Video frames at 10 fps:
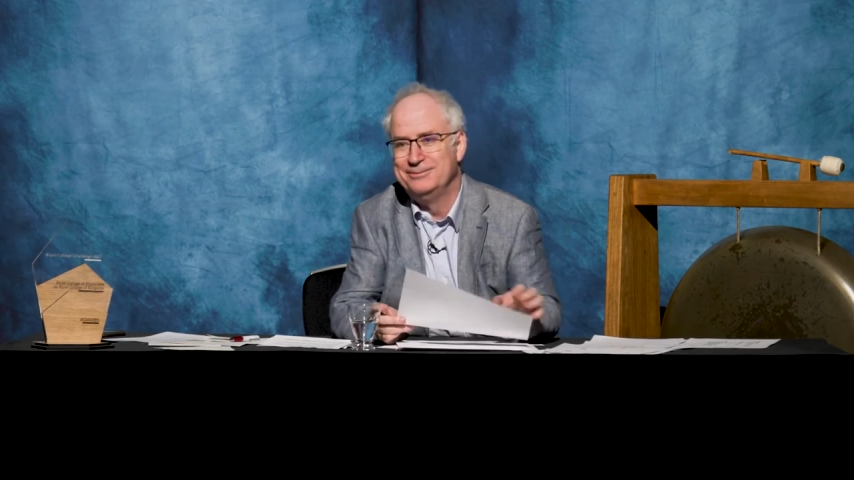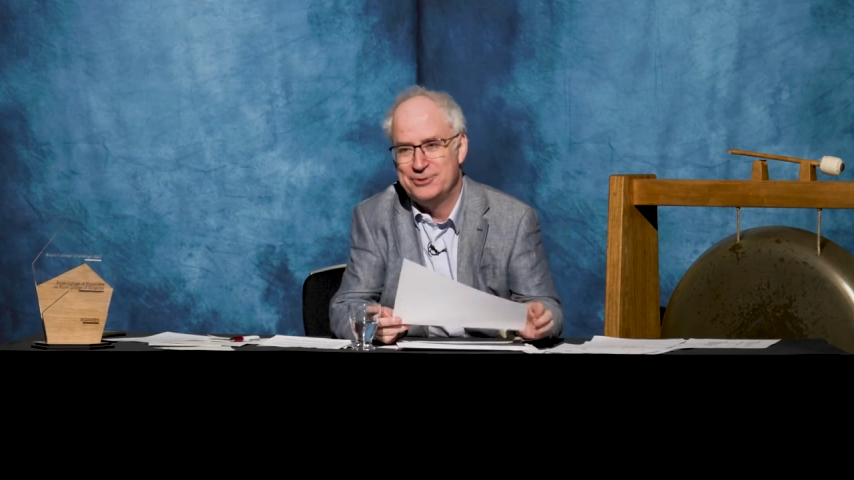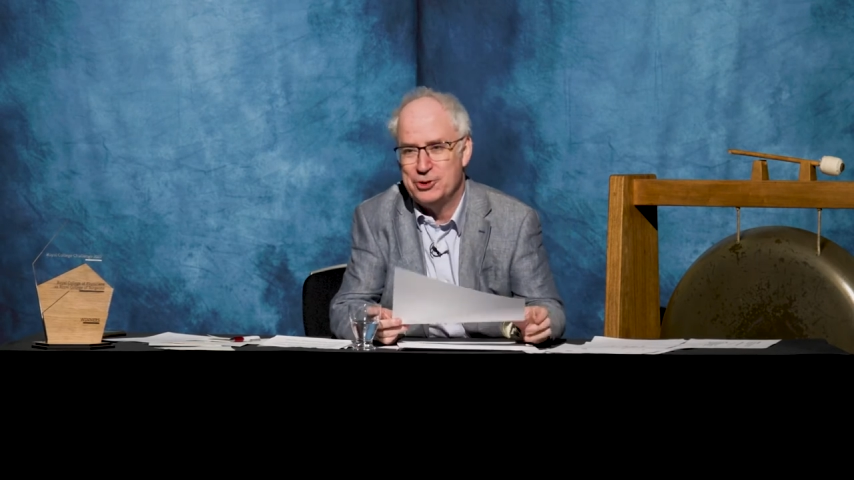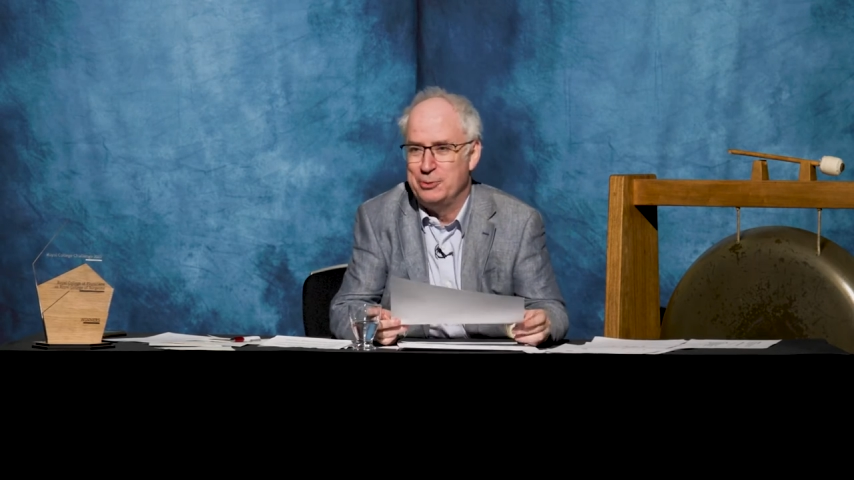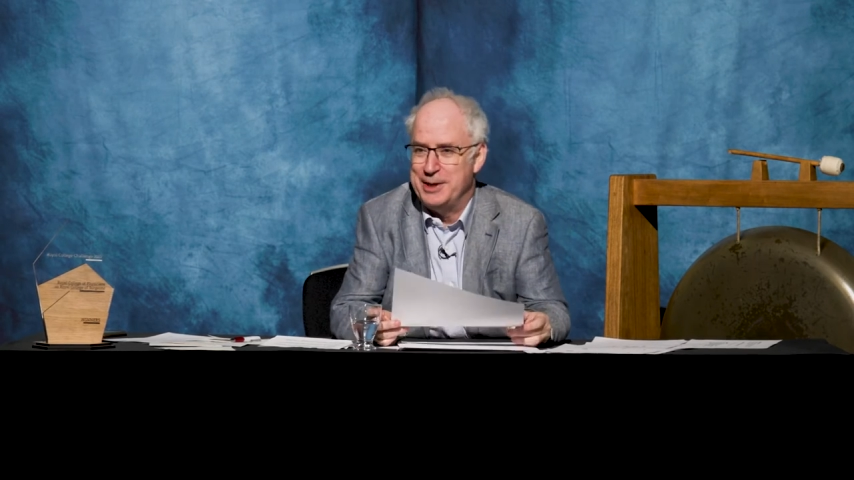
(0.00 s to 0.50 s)

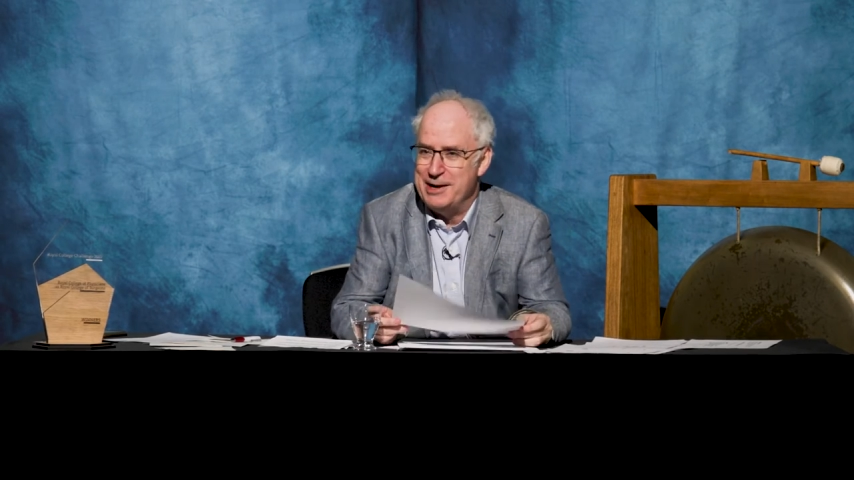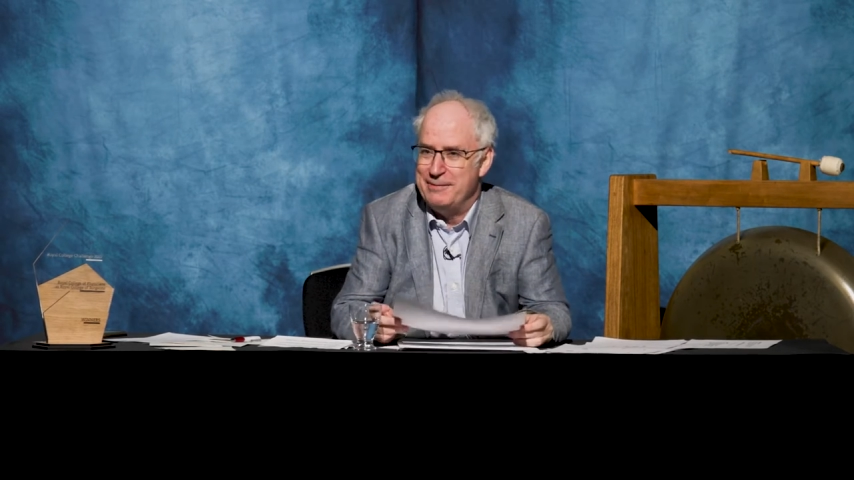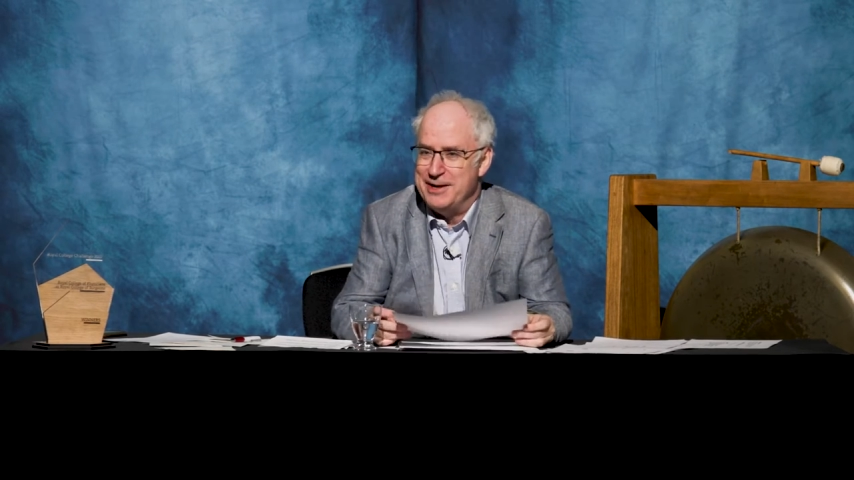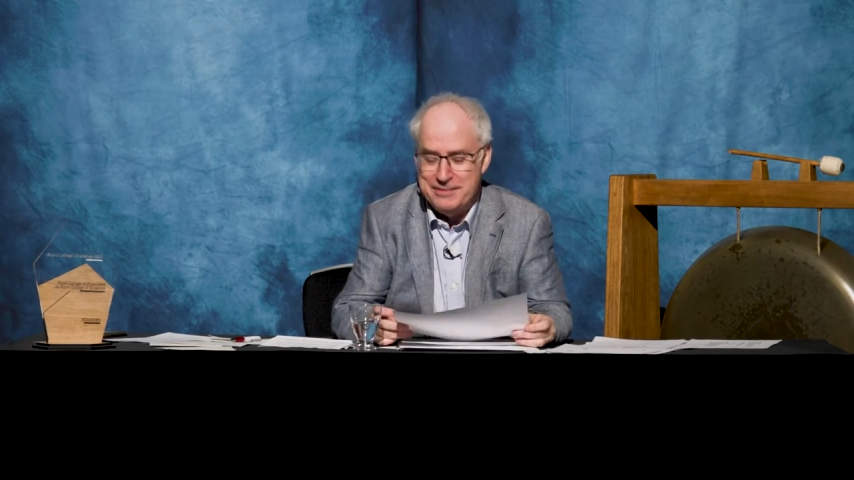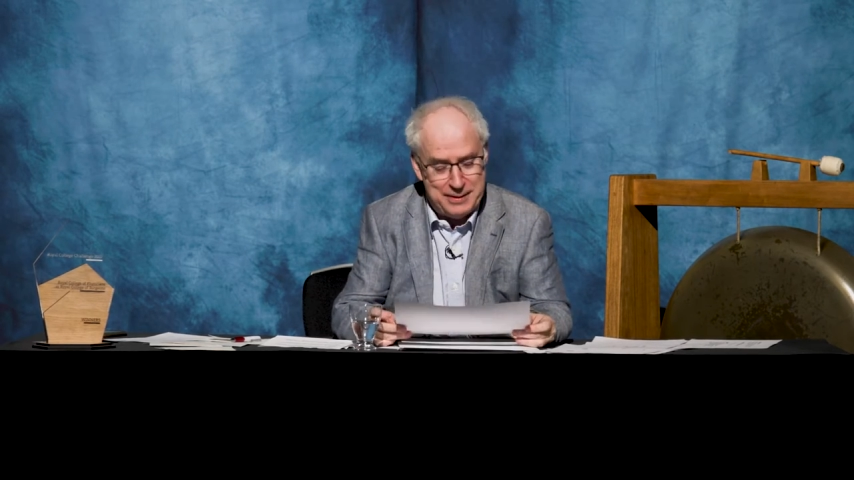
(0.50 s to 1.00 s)
sure we don't
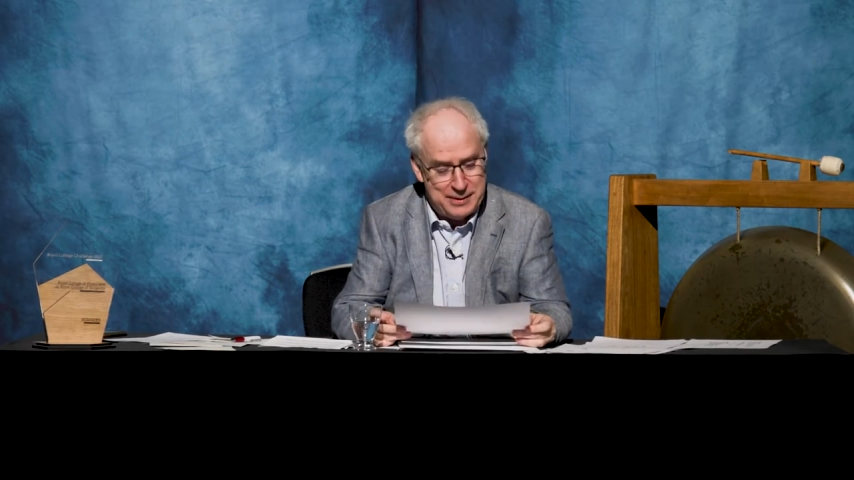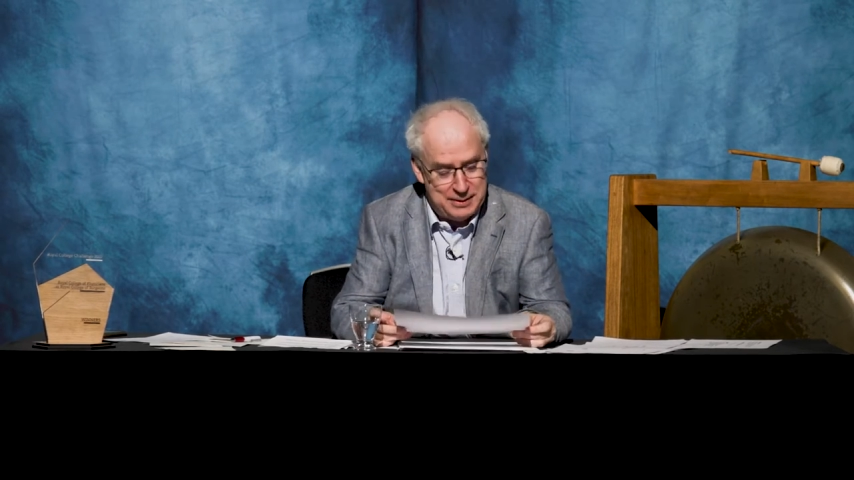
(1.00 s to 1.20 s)
have any of them